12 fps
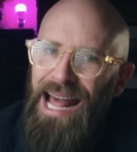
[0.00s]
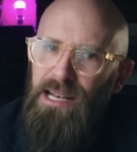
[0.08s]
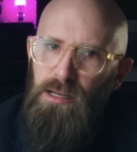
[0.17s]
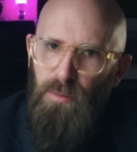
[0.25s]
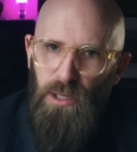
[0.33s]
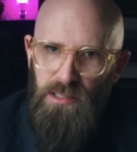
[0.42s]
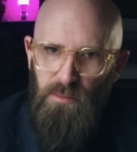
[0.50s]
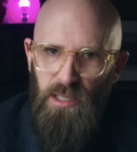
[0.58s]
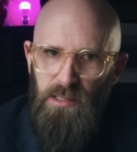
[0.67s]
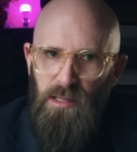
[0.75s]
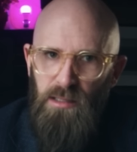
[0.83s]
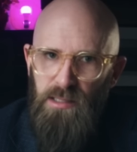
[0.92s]
and a
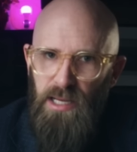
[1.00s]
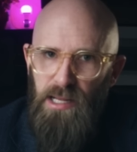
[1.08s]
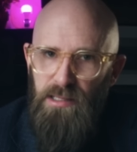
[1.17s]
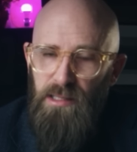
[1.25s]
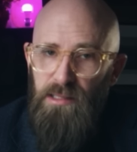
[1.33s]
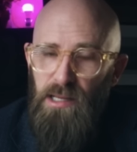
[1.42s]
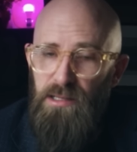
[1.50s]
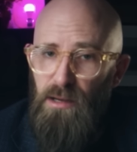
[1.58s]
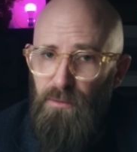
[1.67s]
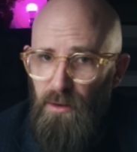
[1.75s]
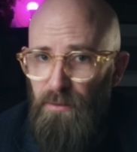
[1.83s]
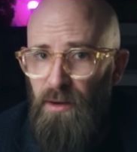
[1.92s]
possible assault against the city
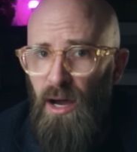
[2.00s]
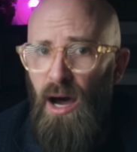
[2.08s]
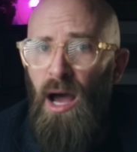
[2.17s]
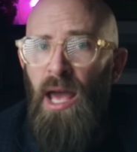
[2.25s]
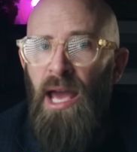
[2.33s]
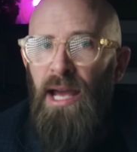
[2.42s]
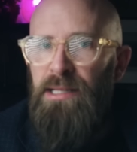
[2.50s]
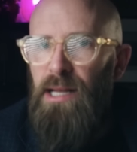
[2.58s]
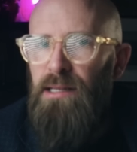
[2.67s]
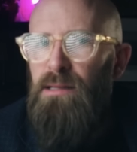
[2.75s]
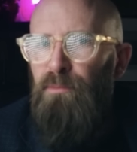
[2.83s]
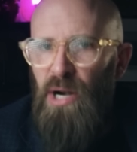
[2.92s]
of Rafah. It's
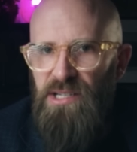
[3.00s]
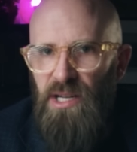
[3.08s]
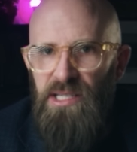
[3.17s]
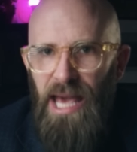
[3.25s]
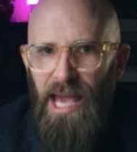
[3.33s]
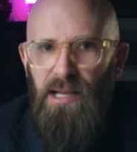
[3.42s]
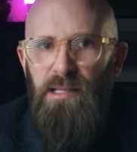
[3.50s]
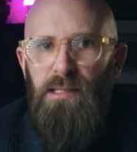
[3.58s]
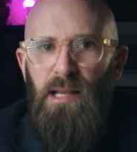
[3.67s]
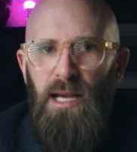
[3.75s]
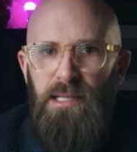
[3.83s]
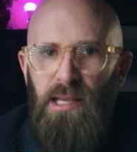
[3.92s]
under pressure to
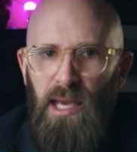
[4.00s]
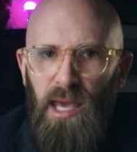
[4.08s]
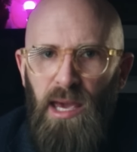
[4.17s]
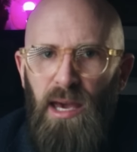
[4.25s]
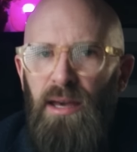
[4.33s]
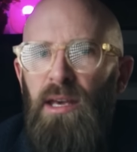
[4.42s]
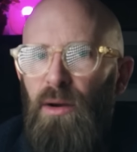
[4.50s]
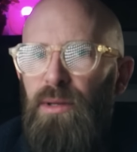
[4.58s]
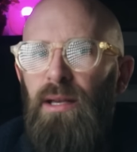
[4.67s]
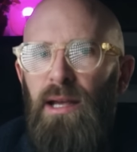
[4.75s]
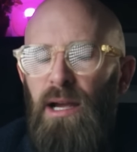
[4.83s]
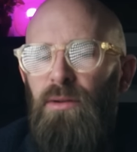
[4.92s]
exercise care
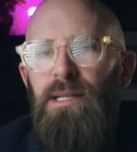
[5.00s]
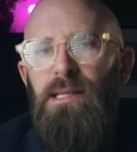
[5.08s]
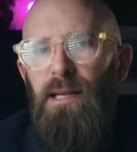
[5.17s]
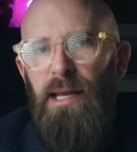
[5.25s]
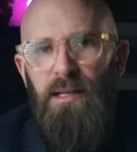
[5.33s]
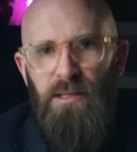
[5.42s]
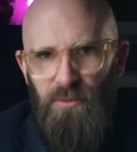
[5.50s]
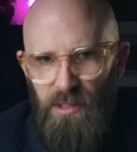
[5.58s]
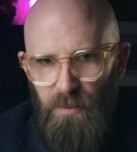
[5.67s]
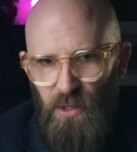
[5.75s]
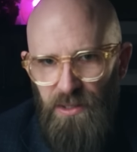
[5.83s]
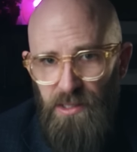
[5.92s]
with how it selects a
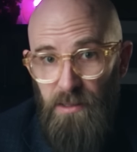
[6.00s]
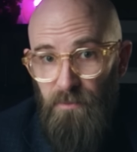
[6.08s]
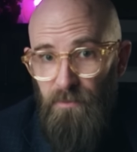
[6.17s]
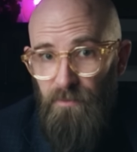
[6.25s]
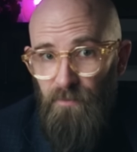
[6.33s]
response.